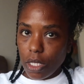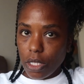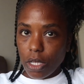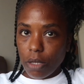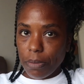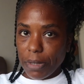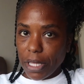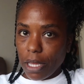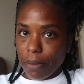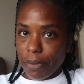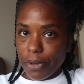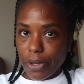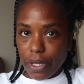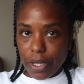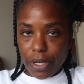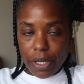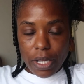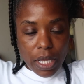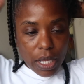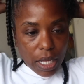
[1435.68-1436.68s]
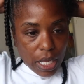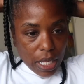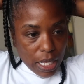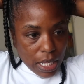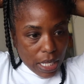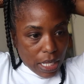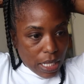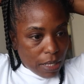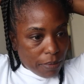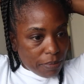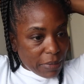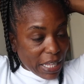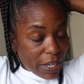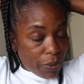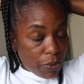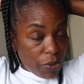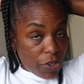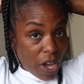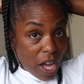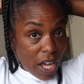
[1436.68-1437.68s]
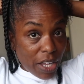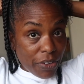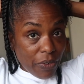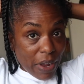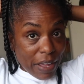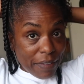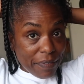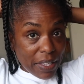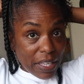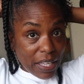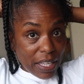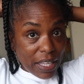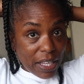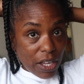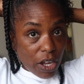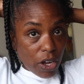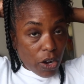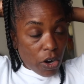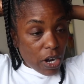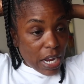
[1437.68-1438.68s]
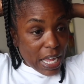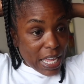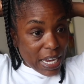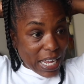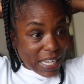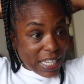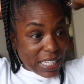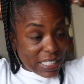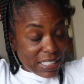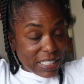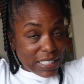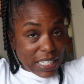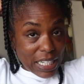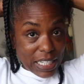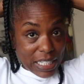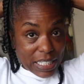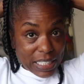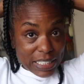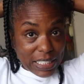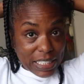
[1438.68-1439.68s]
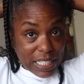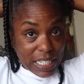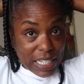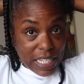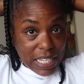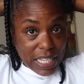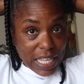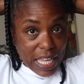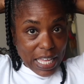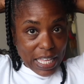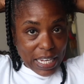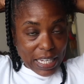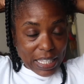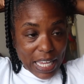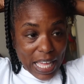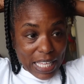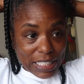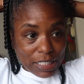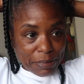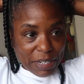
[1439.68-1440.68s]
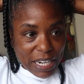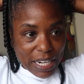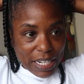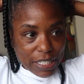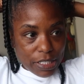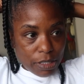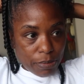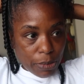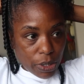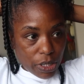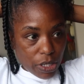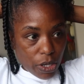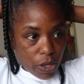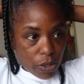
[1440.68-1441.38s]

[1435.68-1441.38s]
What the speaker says: Yeah, my camera died. Like non-revving, and I get stuck in a city and last minute I need to book a